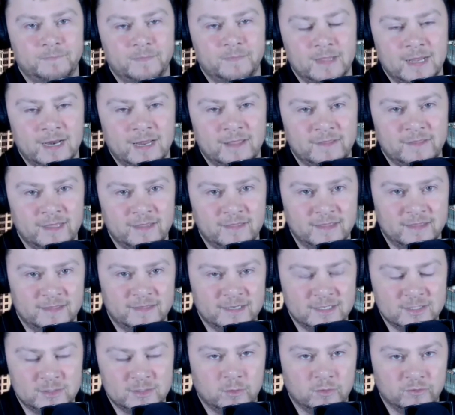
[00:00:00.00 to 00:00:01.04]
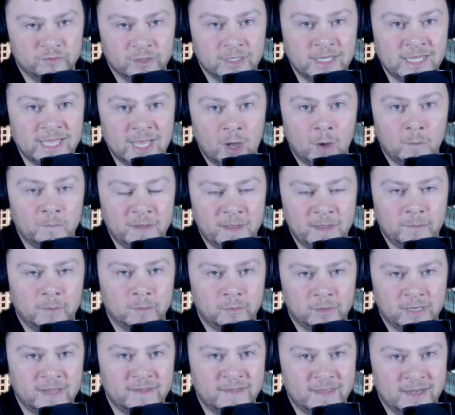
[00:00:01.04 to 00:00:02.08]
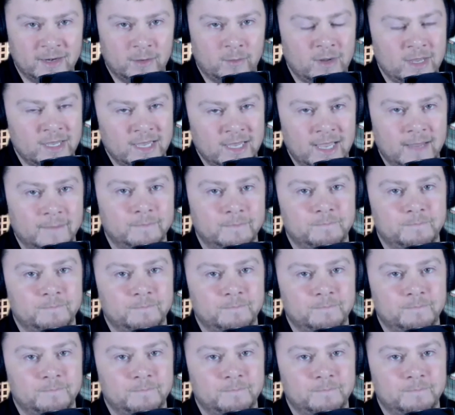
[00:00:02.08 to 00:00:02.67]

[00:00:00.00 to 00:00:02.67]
And I think that this will really help people play that away game.